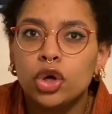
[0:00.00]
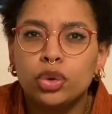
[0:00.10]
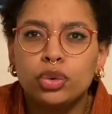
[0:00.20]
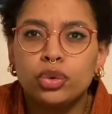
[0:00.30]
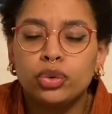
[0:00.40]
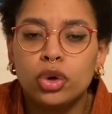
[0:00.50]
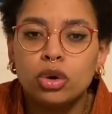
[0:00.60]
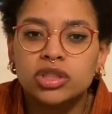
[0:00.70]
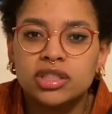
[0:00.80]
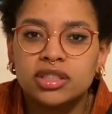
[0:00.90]
who
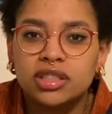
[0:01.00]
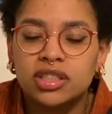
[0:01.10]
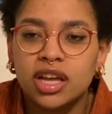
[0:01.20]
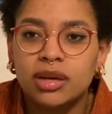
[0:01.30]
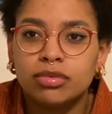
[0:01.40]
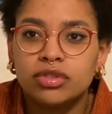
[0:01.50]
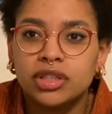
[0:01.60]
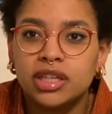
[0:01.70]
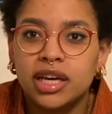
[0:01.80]
goes into this library